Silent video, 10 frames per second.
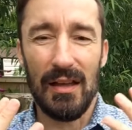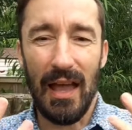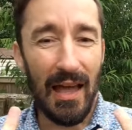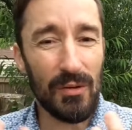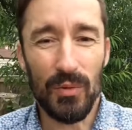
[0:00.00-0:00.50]

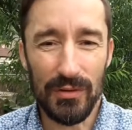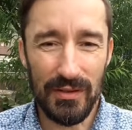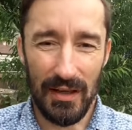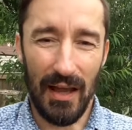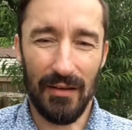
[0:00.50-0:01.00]
Animals
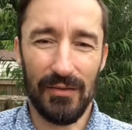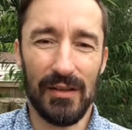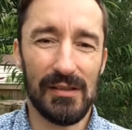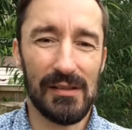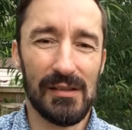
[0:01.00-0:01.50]
can have
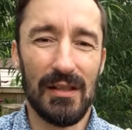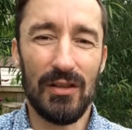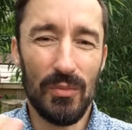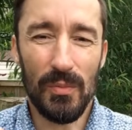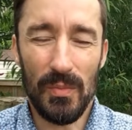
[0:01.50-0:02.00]
this,
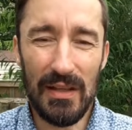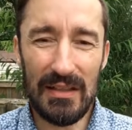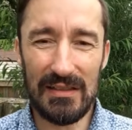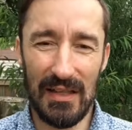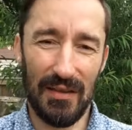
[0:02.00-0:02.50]
human
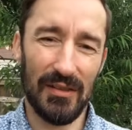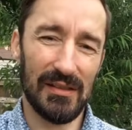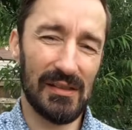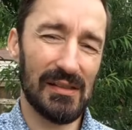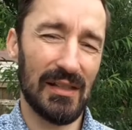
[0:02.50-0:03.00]
beings can have
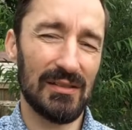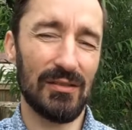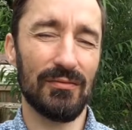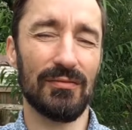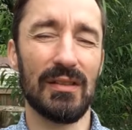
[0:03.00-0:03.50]
this sense
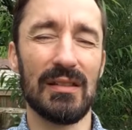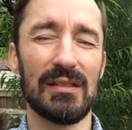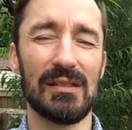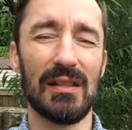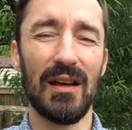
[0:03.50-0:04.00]
of
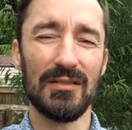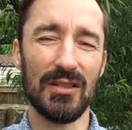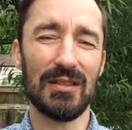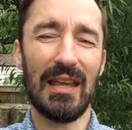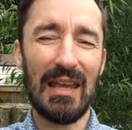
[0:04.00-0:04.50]
this, not
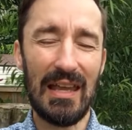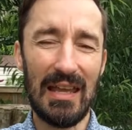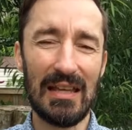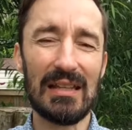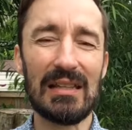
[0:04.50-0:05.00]
just
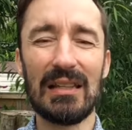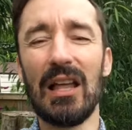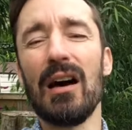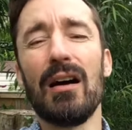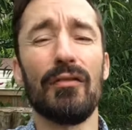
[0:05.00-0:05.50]
in
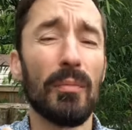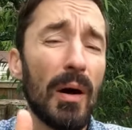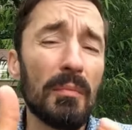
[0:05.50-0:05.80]
love,